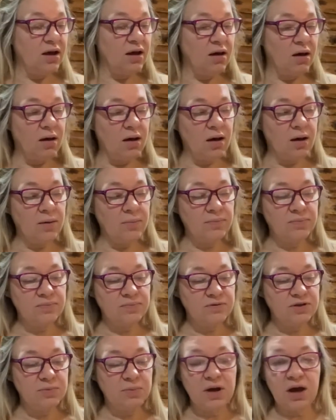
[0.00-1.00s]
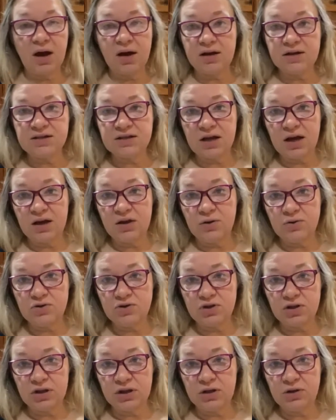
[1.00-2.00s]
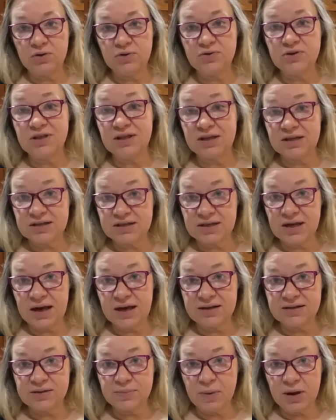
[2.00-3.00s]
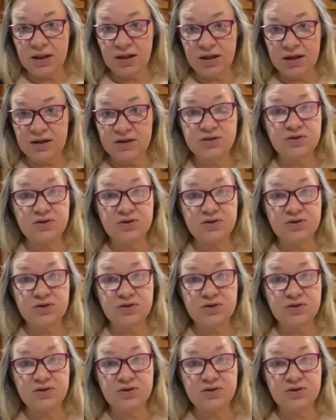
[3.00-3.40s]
To be honest, I usually use this as my lid,